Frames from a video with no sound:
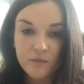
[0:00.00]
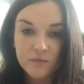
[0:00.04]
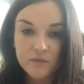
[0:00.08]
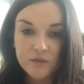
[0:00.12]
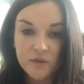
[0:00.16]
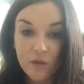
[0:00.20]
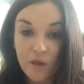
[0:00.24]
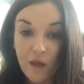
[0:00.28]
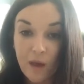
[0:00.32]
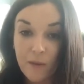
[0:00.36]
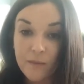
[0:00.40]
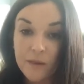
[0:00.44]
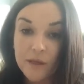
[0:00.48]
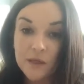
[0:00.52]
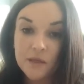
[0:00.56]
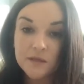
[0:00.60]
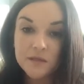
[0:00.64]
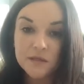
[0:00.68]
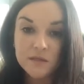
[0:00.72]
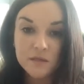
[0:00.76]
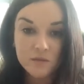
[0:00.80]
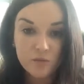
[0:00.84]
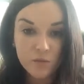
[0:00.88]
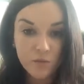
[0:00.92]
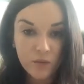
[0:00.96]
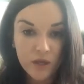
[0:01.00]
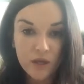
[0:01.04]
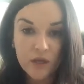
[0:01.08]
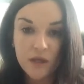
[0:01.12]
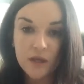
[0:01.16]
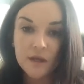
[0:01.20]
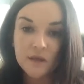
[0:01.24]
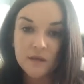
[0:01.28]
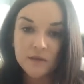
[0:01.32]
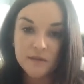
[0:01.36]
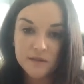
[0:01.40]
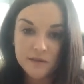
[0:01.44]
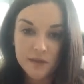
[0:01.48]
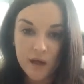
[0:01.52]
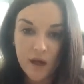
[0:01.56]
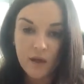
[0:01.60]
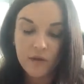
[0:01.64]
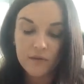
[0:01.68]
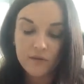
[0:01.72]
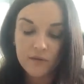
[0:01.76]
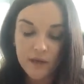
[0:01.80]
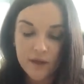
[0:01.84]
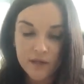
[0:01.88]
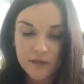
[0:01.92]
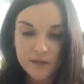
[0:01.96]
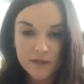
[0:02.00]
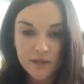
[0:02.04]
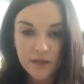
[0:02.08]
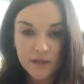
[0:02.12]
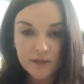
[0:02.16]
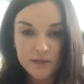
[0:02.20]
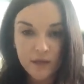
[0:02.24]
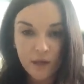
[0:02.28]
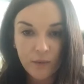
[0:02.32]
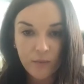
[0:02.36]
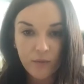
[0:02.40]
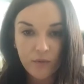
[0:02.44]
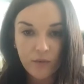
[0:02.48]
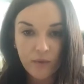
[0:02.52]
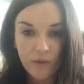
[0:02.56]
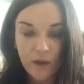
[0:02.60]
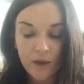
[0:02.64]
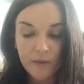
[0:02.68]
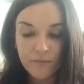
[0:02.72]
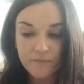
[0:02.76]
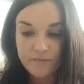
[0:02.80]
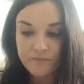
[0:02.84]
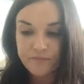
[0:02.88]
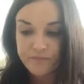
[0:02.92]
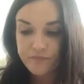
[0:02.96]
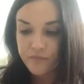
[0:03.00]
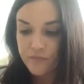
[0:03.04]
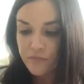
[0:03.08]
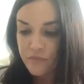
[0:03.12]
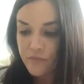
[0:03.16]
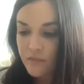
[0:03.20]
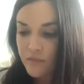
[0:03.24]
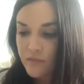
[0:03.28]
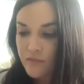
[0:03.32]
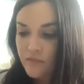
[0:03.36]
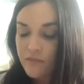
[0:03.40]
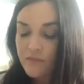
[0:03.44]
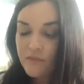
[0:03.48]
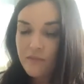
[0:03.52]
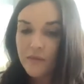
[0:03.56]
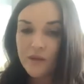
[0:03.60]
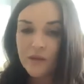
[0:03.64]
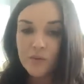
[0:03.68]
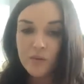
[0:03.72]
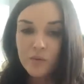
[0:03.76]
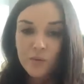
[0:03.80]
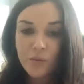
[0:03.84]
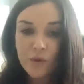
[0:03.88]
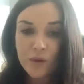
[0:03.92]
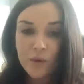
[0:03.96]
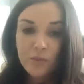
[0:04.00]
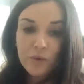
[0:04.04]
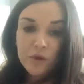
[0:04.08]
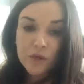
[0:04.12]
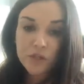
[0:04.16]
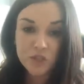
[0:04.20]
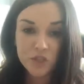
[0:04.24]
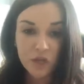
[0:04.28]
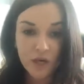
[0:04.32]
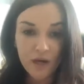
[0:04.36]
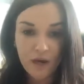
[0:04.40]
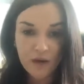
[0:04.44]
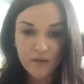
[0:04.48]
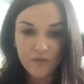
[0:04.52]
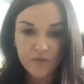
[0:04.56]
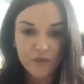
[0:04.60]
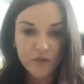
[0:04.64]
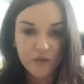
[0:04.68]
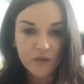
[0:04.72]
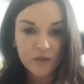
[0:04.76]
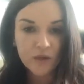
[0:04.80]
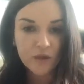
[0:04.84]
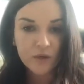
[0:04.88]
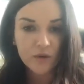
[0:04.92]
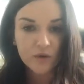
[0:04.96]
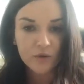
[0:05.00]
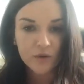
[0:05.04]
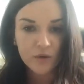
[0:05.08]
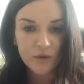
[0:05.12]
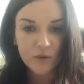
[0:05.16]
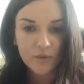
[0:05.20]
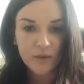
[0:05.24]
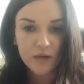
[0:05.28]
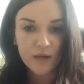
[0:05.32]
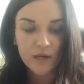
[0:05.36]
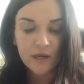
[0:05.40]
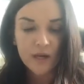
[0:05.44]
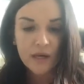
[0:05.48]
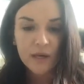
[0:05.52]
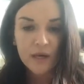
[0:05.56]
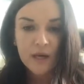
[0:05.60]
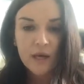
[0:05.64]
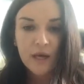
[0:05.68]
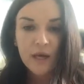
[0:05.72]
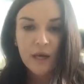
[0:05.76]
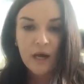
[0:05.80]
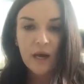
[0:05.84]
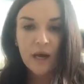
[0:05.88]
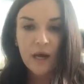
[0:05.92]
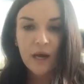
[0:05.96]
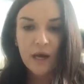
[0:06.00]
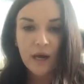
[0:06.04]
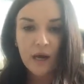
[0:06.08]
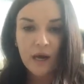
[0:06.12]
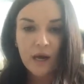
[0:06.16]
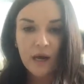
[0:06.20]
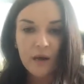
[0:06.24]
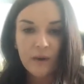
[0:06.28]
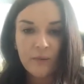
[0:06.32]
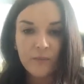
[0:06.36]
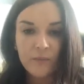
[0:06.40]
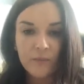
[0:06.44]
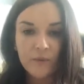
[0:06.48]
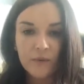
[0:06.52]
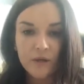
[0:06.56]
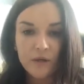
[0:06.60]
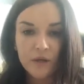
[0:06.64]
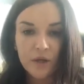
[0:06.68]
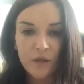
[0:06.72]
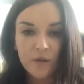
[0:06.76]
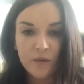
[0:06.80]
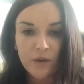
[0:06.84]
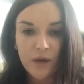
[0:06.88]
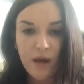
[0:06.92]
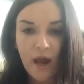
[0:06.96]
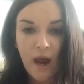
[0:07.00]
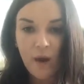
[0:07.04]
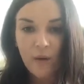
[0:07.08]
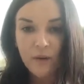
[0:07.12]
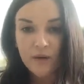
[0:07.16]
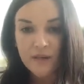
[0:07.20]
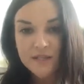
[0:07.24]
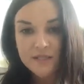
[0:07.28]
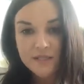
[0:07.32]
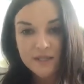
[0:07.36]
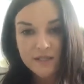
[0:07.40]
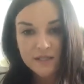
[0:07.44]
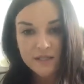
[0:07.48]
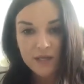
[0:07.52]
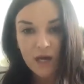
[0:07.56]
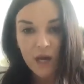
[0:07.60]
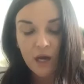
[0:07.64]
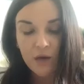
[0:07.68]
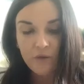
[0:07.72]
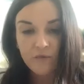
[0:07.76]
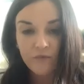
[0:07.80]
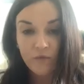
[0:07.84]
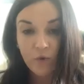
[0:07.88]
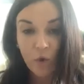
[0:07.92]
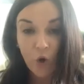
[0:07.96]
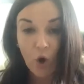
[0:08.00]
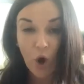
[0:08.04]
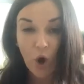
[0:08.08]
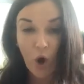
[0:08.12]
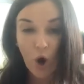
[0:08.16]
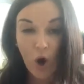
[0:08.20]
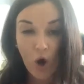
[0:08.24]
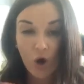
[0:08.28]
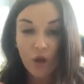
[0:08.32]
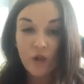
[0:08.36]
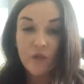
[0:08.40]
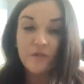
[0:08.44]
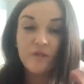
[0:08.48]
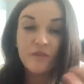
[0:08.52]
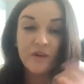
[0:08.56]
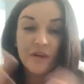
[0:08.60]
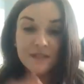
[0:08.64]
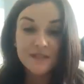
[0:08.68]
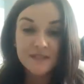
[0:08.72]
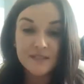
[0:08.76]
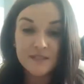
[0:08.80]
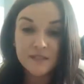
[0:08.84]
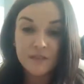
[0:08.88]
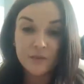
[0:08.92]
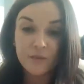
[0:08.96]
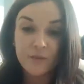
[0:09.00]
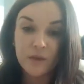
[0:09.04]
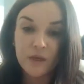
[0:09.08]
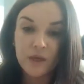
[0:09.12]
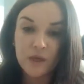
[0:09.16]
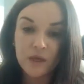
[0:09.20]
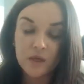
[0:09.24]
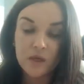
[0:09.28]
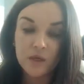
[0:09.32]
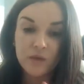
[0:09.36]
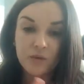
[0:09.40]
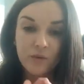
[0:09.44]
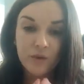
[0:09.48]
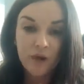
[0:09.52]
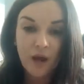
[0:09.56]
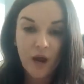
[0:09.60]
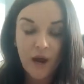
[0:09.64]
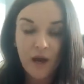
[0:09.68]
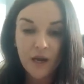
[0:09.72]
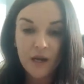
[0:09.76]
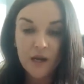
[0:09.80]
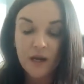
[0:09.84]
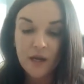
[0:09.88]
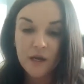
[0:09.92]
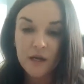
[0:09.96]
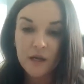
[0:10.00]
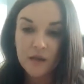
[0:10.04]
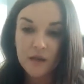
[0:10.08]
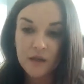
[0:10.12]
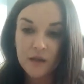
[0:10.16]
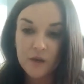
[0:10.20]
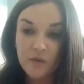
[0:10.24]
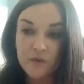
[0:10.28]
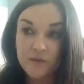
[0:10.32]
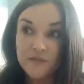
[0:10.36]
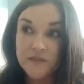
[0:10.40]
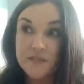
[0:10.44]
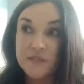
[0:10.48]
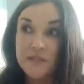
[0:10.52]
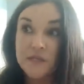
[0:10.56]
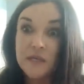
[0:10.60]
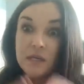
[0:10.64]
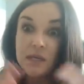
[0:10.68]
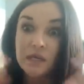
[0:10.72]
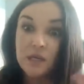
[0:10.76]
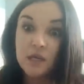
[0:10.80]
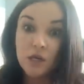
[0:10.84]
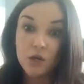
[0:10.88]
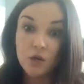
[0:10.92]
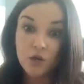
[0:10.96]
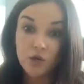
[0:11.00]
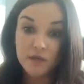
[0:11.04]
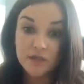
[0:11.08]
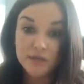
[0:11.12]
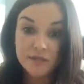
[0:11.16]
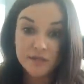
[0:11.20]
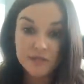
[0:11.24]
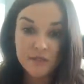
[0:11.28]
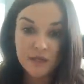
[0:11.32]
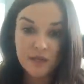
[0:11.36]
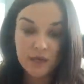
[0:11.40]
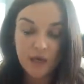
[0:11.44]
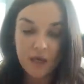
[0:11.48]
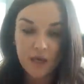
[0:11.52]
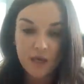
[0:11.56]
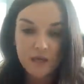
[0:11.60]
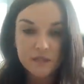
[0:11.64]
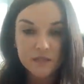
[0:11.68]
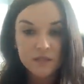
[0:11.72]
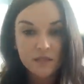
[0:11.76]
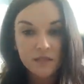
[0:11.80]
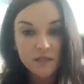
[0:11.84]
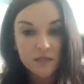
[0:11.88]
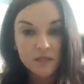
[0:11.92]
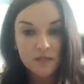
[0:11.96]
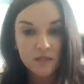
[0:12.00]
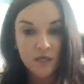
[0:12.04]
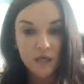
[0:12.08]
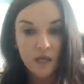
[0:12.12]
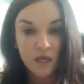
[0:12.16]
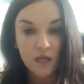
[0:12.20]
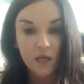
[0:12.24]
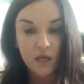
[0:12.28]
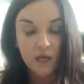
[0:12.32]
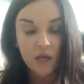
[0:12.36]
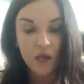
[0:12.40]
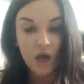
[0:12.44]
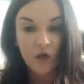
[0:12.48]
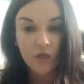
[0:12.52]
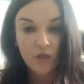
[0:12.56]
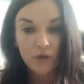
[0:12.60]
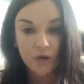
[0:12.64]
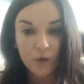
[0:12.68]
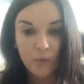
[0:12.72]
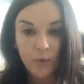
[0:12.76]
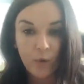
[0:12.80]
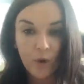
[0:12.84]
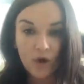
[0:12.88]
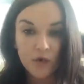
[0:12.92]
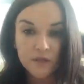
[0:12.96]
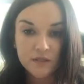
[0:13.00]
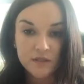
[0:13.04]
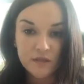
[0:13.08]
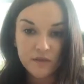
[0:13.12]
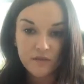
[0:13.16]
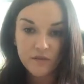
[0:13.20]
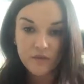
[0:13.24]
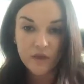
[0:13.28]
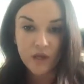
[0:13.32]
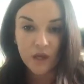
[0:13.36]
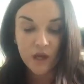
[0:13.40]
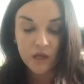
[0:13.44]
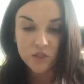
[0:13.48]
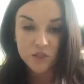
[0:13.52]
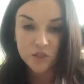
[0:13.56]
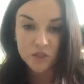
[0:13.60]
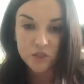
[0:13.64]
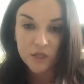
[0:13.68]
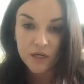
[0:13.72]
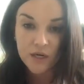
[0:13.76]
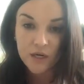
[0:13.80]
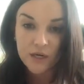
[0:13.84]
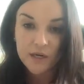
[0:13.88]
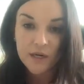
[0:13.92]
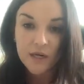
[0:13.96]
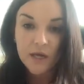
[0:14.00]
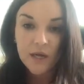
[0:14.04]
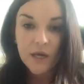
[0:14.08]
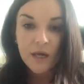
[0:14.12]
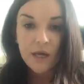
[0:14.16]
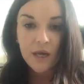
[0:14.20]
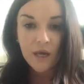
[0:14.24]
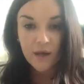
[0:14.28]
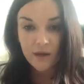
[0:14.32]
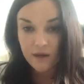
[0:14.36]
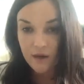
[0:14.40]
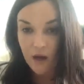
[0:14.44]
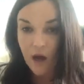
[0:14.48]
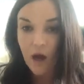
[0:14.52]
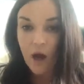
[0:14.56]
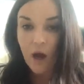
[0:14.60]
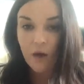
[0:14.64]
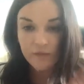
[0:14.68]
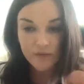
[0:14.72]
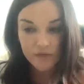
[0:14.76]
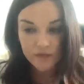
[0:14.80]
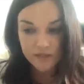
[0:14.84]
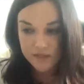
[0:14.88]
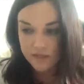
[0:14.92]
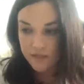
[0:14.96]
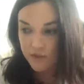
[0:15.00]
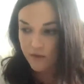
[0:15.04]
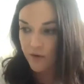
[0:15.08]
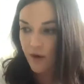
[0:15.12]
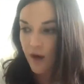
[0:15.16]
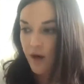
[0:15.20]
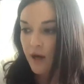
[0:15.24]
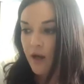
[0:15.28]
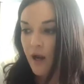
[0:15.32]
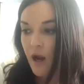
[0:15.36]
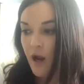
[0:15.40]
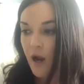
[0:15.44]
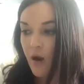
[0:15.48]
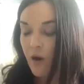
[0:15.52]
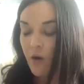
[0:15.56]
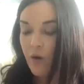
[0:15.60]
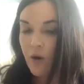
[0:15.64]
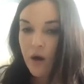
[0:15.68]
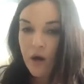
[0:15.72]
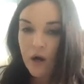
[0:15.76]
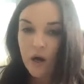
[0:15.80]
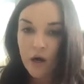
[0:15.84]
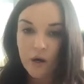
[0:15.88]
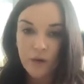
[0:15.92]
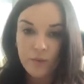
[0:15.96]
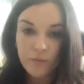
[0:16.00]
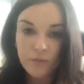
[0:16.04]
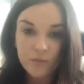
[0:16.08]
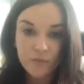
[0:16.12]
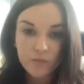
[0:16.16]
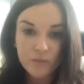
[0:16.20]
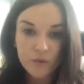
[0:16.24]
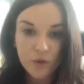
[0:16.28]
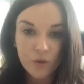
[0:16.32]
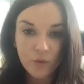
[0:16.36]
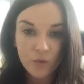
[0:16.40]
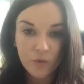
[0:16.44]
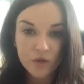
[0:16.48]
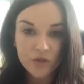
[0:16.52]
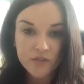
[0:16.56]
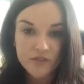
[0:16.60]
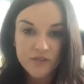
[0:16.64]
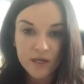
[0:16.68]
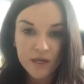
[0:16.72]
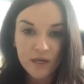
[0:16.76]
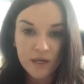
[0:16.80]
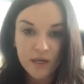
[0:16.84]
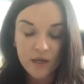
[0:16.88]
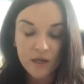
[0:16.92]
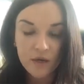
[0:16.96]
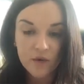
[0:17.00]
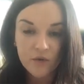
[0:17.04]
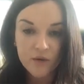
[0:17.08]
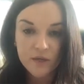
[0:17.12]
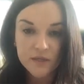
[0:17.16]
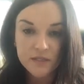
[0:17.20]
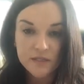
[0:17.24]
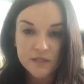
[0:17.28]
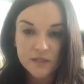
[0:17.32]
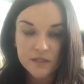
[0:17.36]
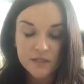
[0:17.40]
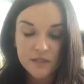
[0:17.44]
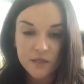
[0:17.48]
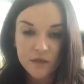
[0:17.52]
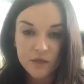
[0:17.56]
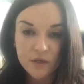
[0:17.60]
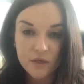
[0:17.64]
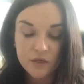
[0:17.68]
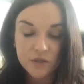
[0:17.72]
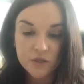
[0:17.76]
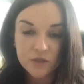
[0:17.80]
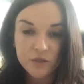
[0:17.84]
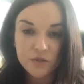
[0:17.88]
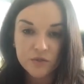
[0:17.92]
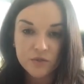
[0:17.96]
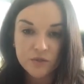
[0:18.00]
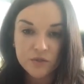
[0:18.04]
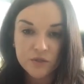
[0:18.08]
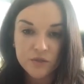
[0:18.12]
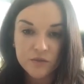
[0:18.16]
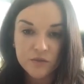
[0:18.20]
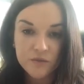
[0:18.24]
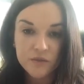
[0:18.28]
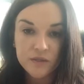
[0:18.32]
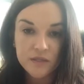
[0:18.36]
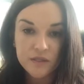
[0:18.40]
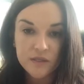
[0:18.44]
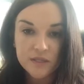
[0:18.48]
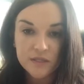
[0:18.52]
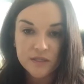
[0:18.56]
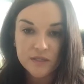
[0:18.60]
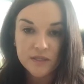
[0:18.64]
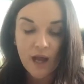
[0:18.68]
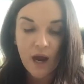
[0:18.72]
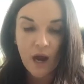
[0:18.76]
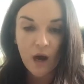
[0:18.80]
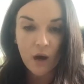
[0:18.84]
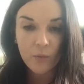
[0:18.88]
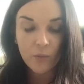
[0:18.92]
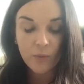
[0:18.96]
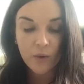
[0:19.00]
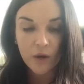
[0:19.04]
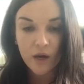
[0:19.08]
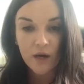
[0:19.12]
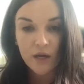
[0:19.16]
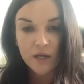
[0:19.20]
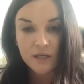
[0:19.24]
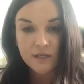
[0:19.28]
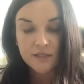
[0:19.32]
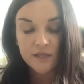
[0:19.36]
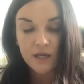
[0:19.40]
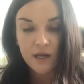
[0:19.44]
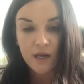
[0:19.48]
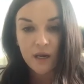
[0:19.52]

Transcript: So that means weekends, holidays, that type of thing. We appreciate everything you're doing. Now is the time for all of us to be united. I think we've seen increases in cases in other parts of the country. And obviously right now, we're seeing increases here due to these outbreaks.